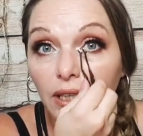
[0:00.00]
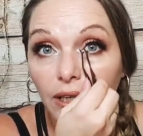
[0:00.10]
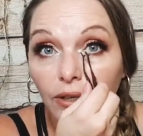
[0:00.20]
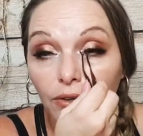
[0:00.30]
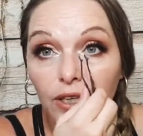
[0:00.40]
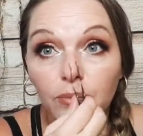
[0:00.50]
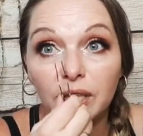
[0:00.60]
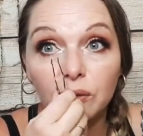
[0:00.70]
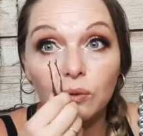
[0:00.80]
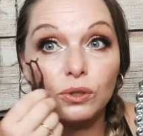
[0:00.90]
here in
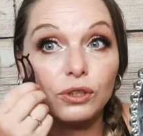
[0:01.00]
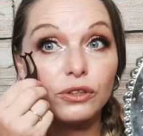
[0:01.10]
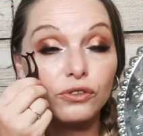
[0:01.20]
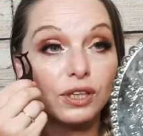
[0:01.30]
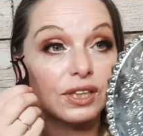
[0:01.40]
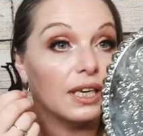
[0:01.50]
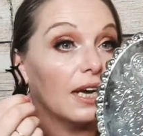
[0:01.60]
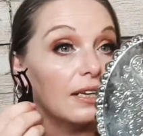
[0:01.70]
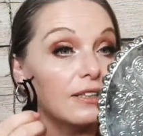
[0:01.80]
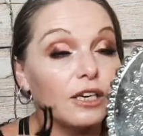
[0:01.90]
my corners or at the
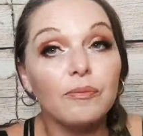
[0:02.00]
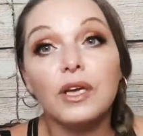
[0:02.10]
end,